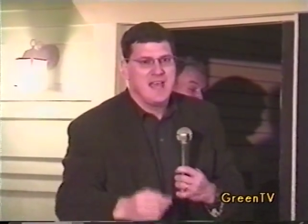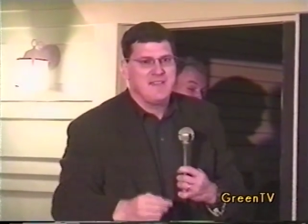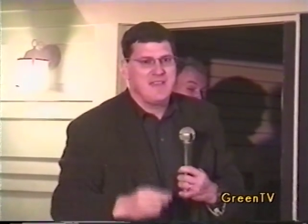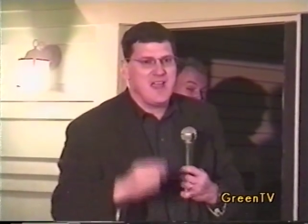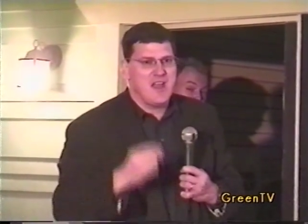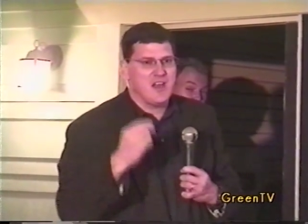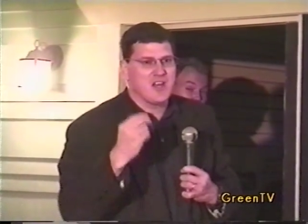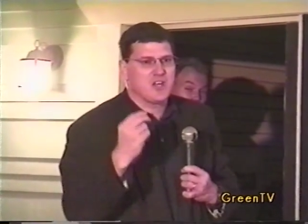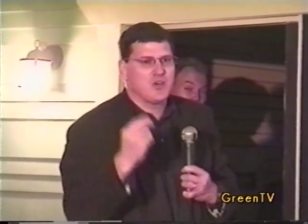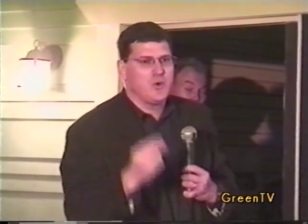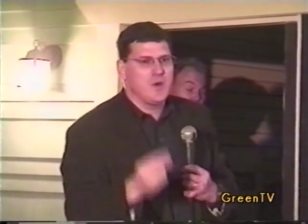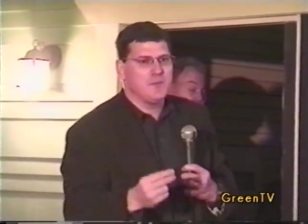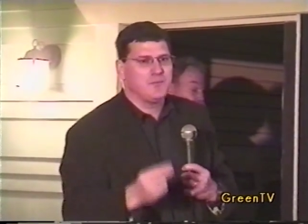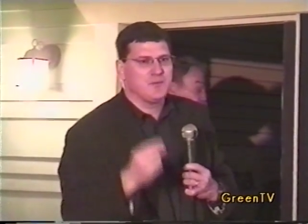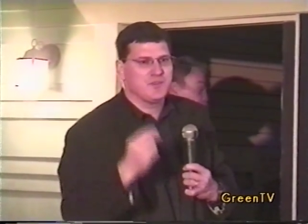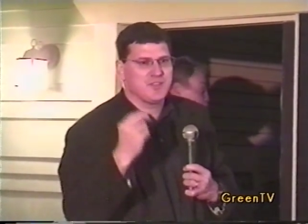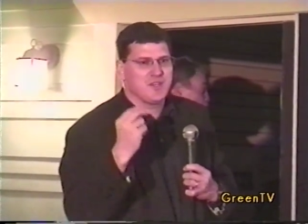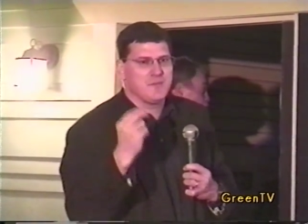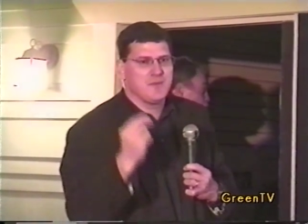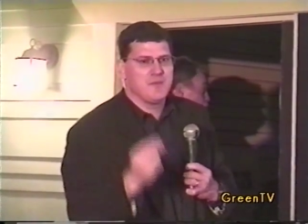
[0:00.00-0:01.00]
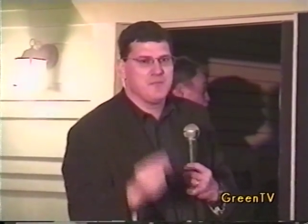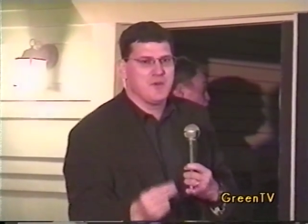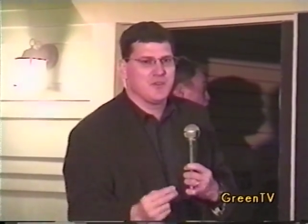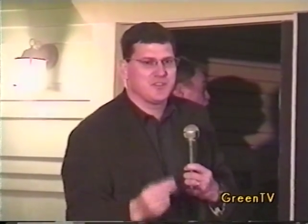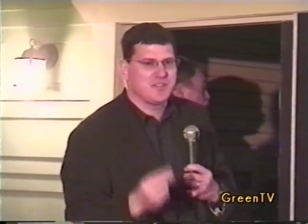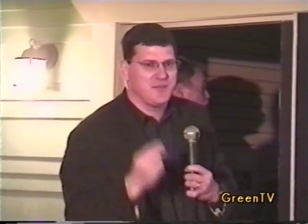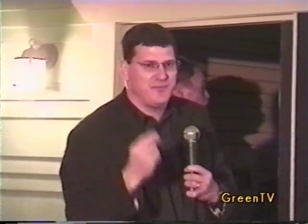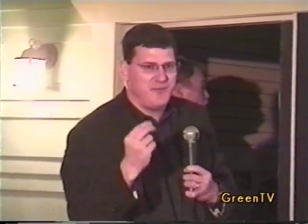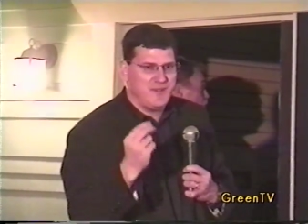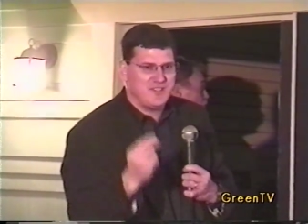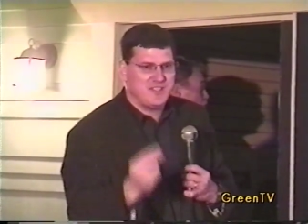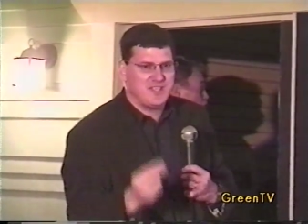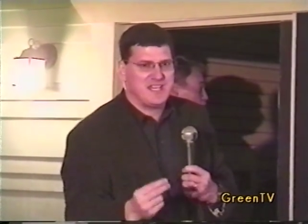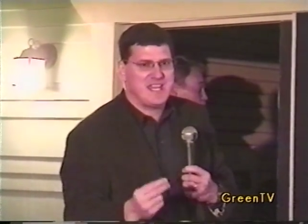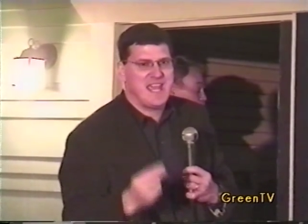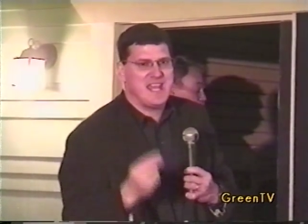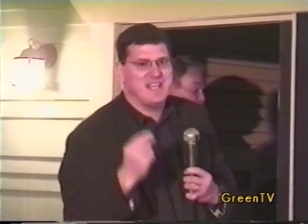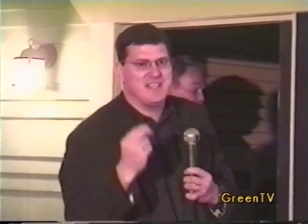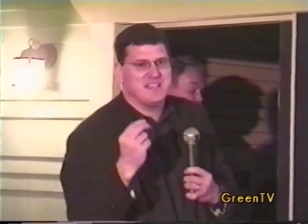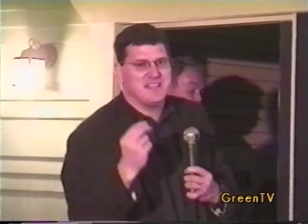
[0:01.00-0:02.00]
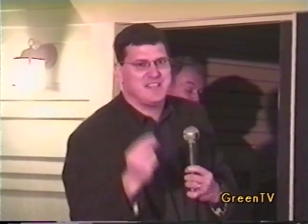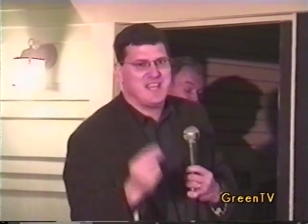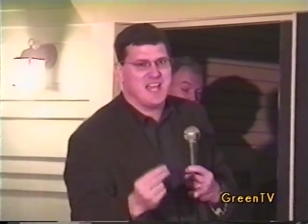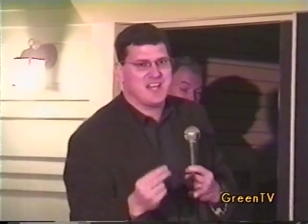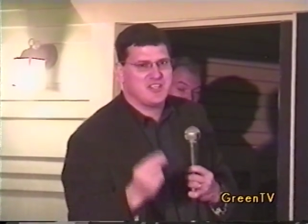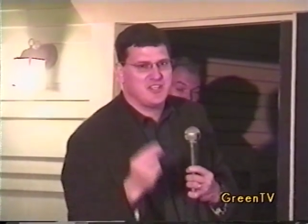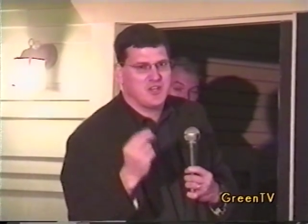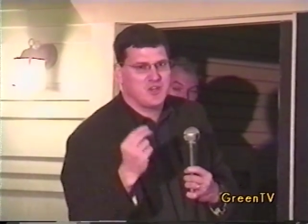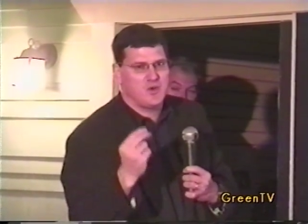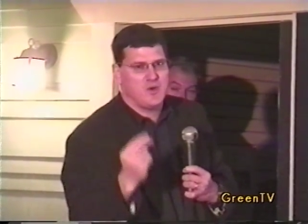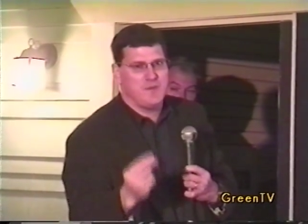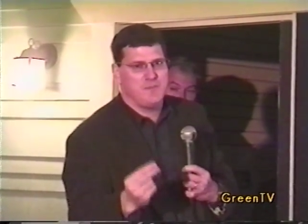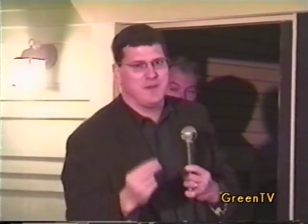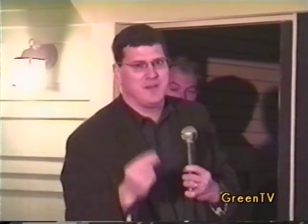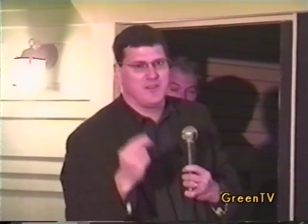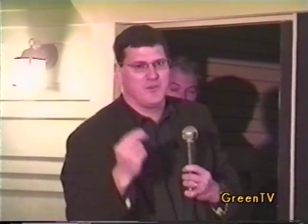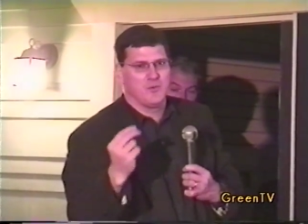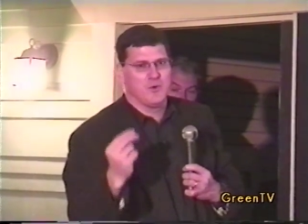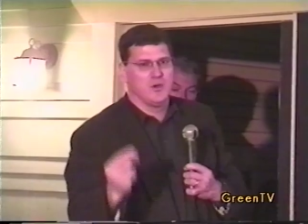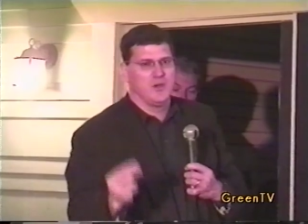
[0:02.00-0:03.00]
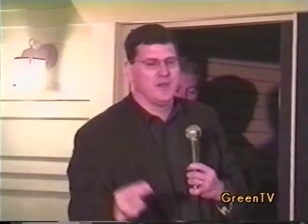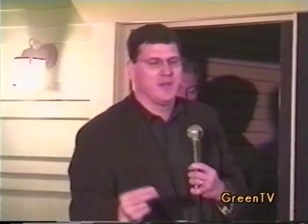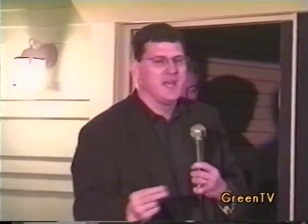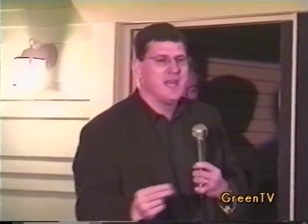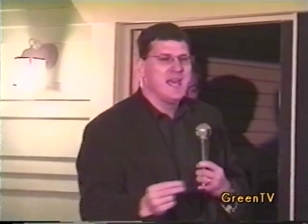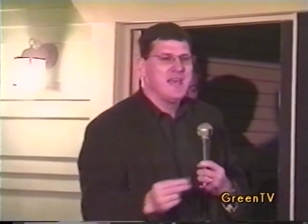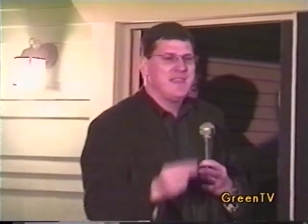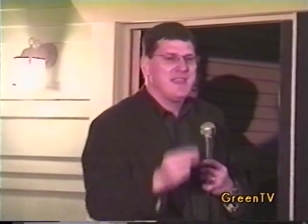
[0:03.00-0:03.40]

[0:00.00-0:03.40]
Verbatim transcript: They are equipped with some of the most sophisticated detection equipment in the world.